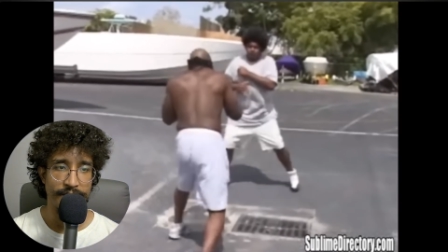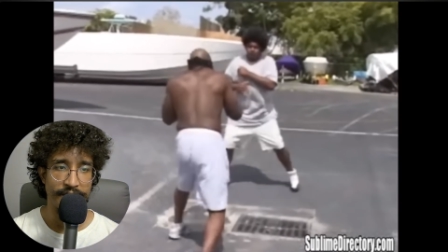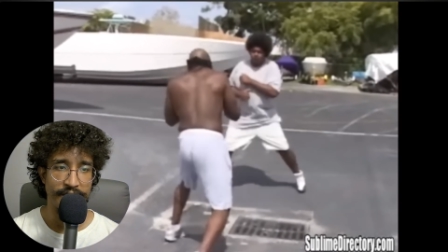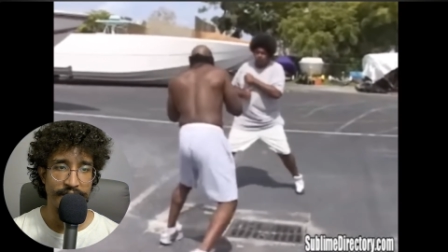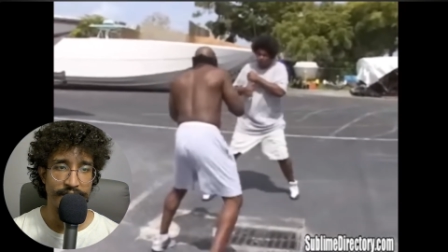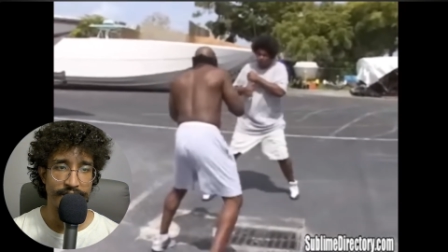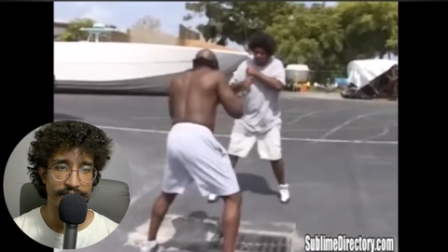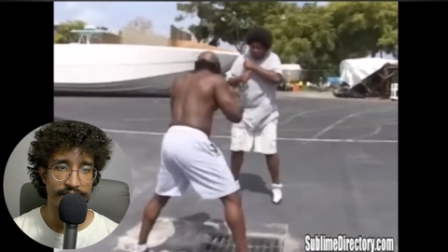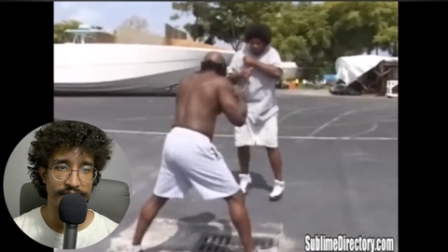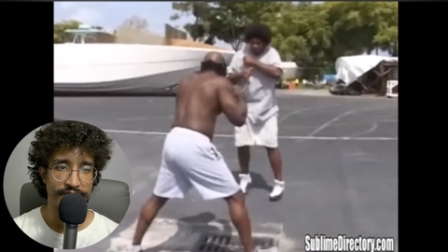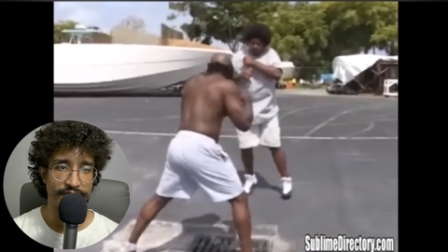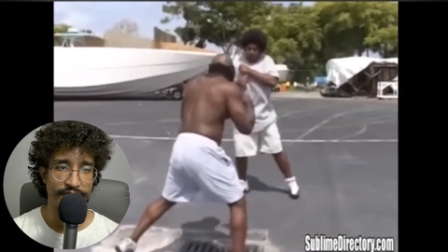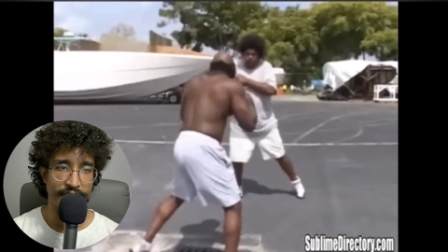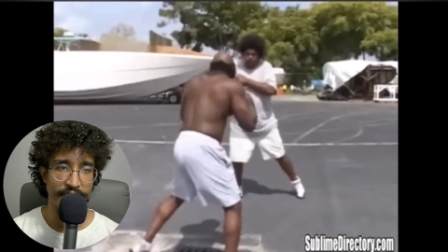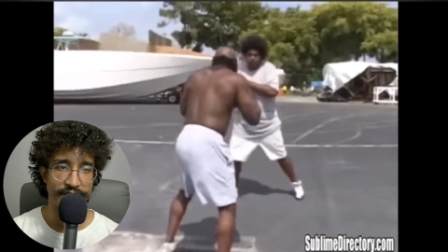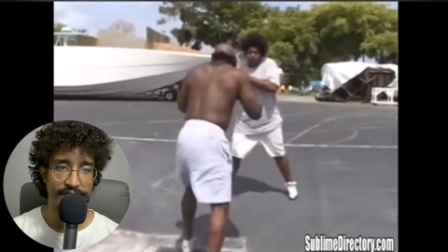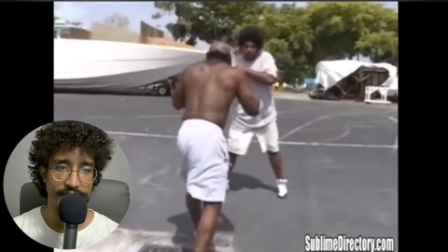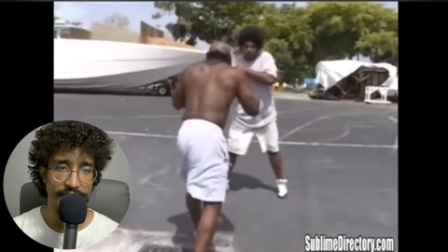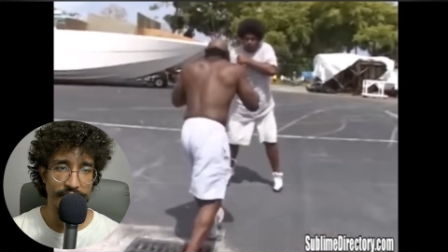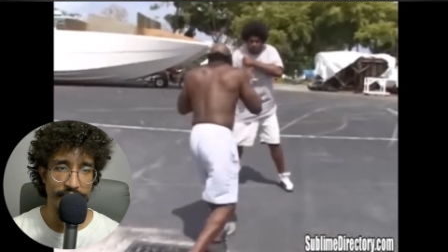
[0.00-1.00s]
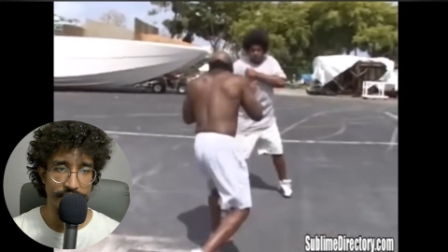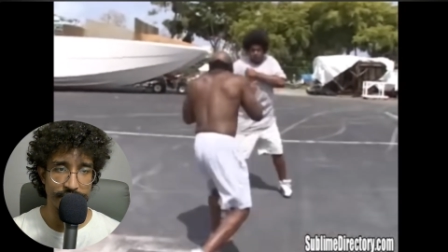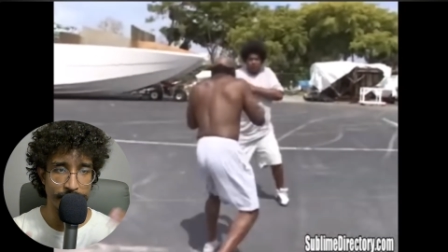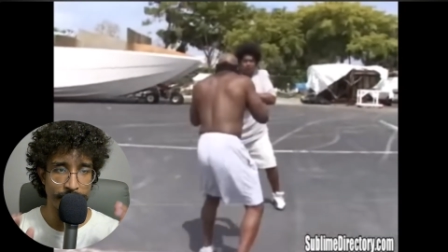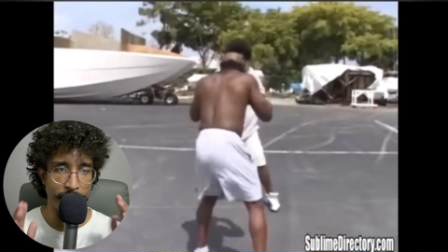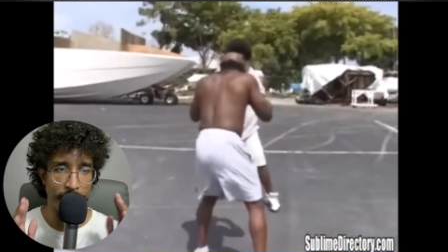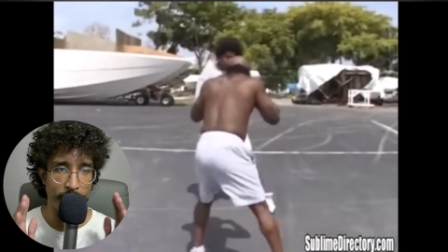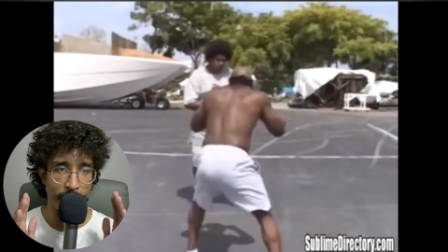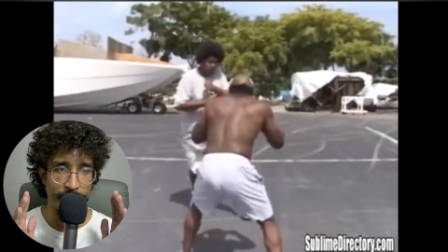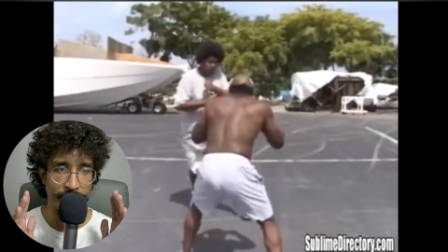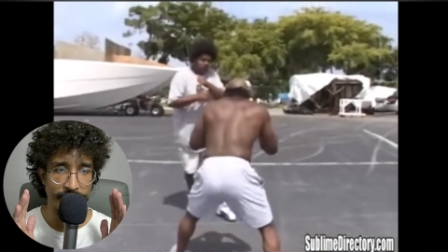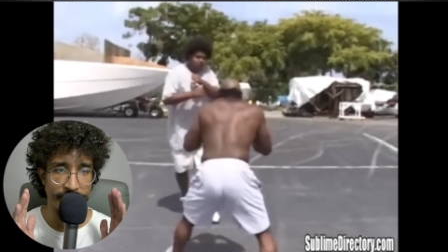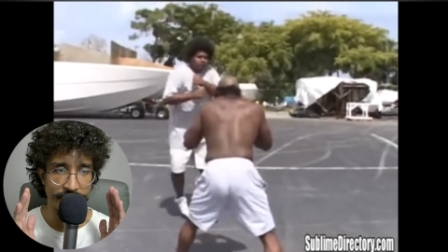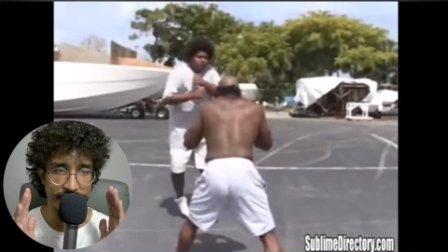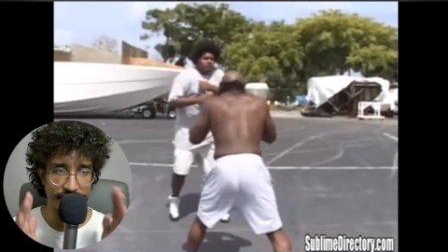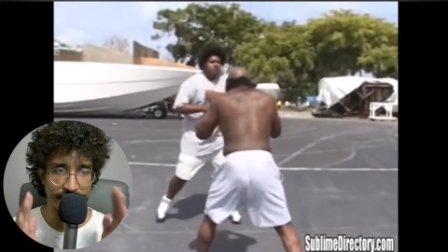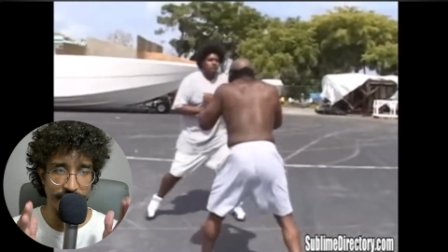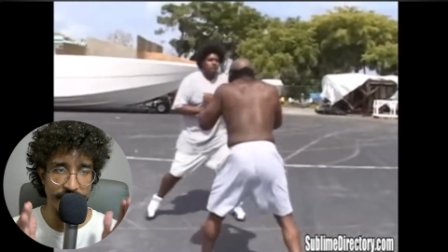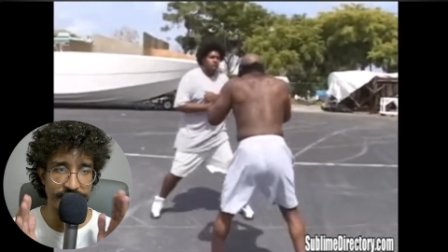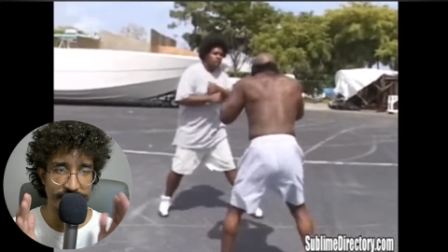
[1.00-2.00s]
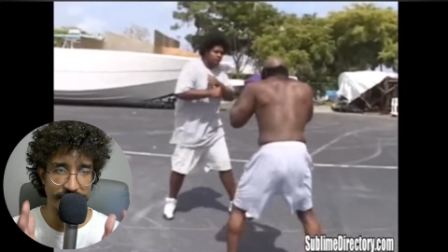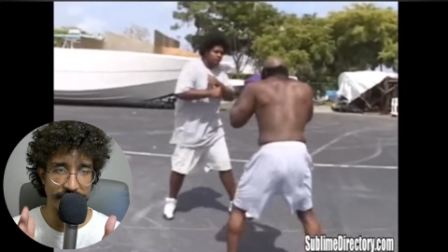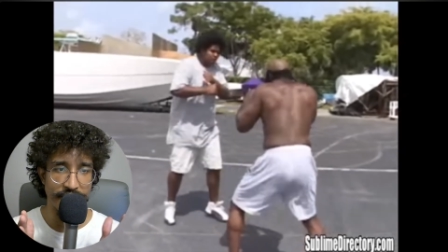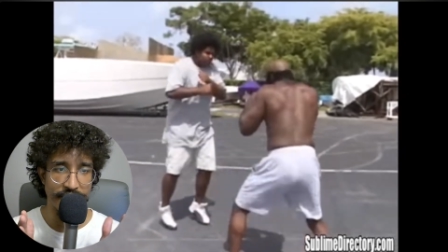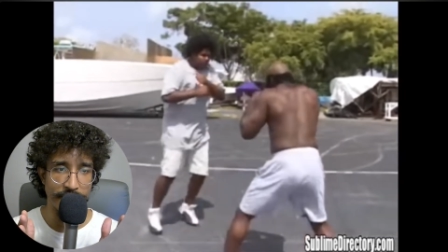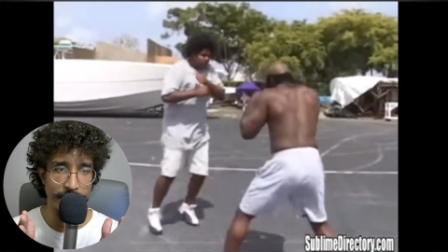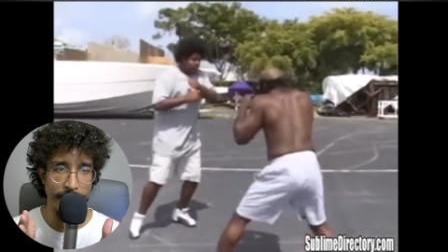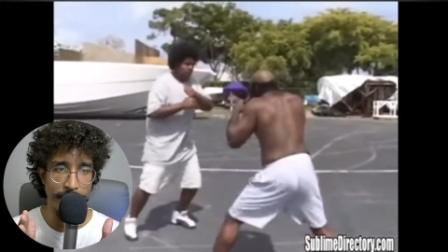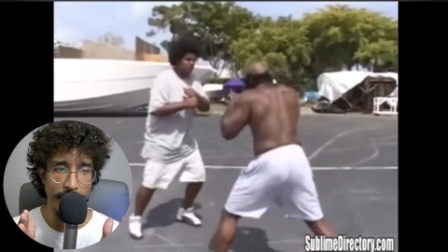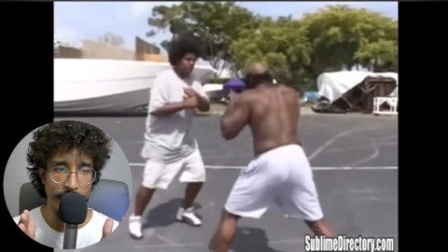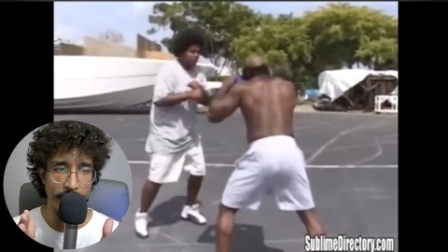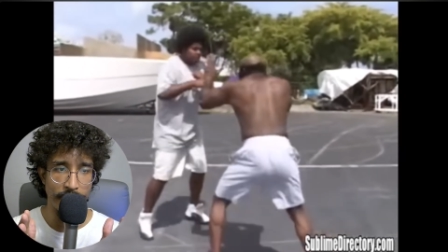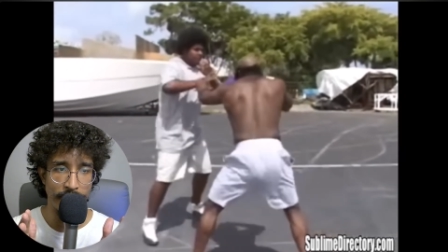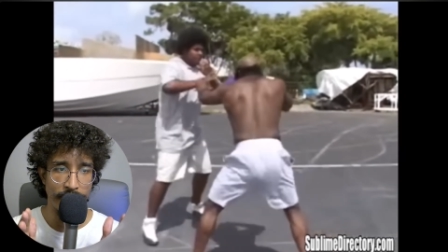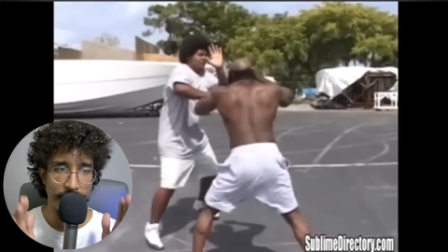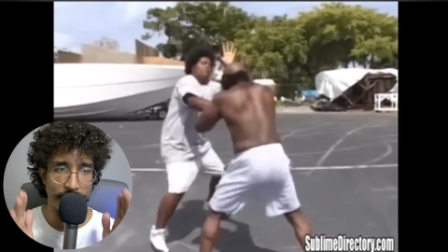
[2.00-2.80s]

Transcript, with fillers: because he's facing his opponent. He's facing Kimbo,